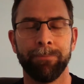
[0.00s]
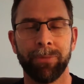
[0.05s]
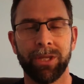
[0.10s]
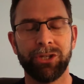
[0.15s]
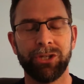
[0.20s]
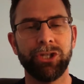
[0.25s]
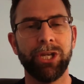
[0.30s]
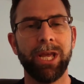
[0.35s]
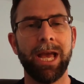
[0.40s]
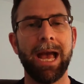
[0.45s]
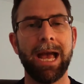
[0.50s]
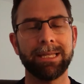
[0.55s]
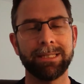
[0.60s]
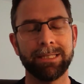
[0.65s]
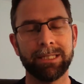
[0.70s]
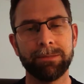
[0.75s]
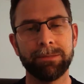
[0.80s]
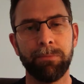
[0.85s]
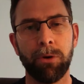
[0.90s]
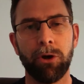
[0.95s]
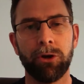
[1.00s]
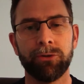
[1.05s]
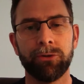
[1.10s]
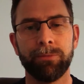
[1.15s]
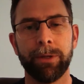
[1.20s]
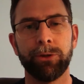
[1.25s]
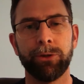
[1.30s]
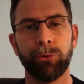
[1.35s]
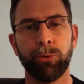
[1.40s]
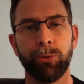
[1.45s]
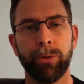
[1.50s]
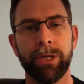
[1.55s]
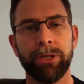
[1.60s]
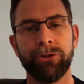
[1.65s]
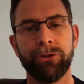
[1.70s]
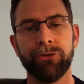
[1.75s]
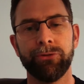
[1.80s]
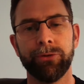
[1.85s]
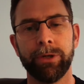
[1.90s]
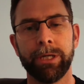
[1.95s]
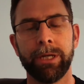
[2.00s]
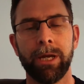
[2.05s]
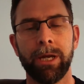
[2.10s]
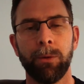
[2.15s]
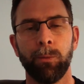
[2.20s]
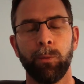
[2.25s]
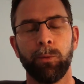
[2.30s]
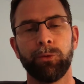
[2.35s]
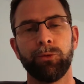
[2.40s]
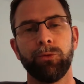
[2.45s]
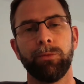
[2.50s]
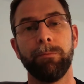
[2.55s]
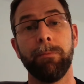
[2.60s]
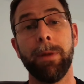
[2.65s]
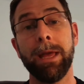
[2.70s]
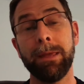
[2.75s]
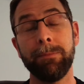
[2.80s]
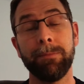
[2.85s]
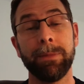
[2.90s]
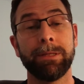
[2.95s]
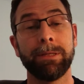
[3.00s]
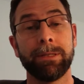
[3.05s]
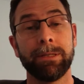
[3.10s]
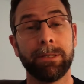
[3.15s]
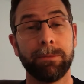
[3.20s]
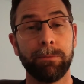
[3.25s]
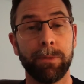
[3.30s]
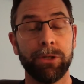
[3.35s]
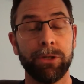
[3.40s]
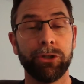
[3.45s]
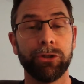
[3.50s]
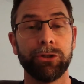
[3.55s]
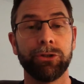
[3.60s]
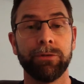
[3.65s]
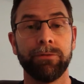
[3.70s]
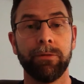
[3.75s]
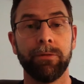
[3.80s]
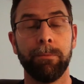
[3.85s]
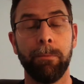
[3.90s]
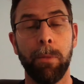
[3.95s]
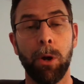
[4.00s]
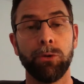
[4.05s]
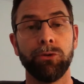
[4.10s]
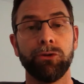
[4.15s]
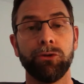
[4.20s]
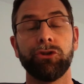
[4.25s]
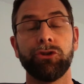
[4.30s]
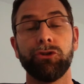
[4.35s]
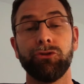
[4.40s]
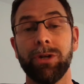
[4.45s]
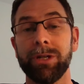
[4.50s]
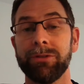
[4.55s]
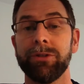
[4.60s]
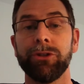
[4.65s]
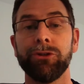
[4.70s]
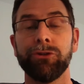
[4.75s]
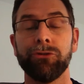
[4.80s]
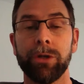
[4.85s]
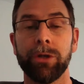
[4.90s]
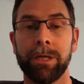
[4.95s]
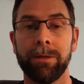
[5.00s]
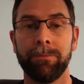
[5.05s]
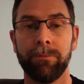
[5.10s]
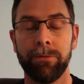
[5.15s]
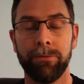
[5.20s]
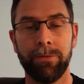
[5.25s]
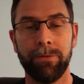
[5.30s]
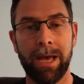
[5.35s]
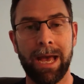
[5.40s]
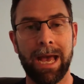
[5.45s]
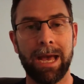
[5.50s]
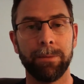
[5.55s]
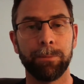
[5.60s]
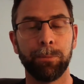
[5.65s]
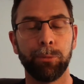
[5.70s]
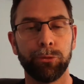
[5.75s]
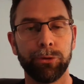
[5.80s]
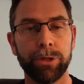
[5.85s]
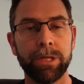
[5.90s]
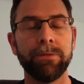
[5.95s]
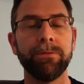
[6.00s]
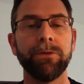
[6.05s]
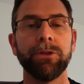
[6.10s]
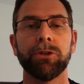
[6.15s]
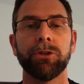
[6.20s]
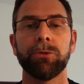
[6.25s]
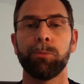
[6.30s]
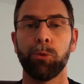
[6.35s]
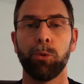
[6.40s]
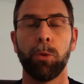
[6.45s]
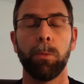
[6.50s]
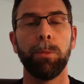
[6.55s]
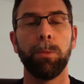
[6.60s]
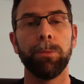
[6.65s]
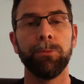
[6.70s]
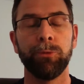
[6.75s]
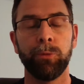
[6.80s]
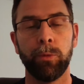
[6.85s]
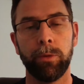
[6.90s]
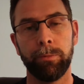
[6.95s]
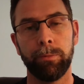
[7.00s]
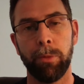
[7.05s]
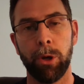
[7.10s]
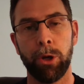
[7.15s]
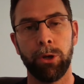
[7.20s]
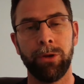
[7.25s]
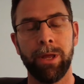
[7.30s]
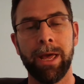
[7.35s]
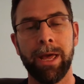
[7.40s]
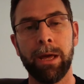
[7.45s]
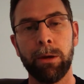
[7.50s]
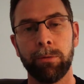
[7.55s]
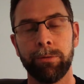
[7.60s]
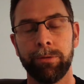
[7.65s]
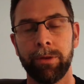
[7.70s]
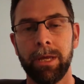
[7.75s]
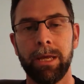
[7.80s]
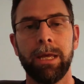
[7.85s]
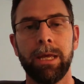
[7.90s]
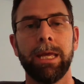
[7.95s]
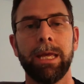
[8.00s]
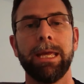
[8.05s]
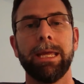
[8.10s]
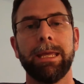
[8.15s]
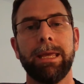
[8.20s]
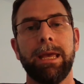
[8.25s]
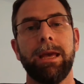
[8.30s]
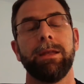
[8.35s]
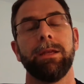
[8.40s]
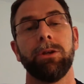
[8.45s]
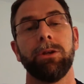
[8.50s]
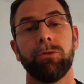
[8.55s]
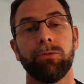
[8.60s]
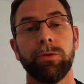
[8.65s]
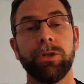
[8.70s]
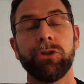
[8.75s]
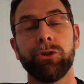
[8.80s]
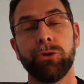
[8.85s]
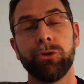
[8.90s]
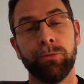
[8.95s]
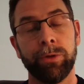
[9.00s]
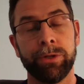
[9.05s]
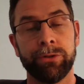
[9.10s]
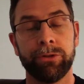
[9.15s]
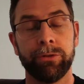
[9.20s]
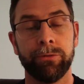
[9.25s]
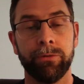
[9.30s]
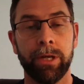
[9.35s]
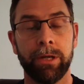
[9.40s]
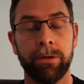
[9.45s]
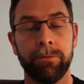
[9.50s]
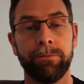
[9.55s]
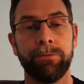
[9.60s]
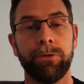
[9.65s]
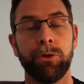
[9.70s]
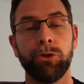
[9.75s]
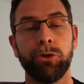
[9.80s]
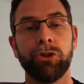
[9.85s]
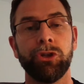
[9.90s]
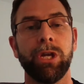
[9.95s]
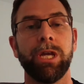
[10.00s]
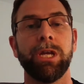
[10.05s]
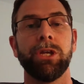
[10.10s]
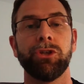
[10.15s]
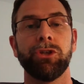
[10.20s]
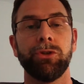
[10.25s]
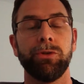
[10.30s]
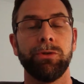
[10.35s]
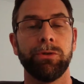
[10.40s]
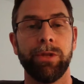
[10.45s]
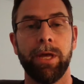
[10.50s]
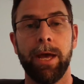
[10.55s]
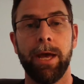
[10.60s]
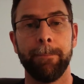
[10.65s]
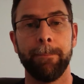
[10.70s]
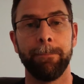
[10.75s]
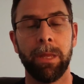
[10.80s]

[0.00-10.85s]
She has this past medical history, which would make me suspicious of a bone stress injury. If you've had previous problems with bone health, it can increase your risk of getting future issues there.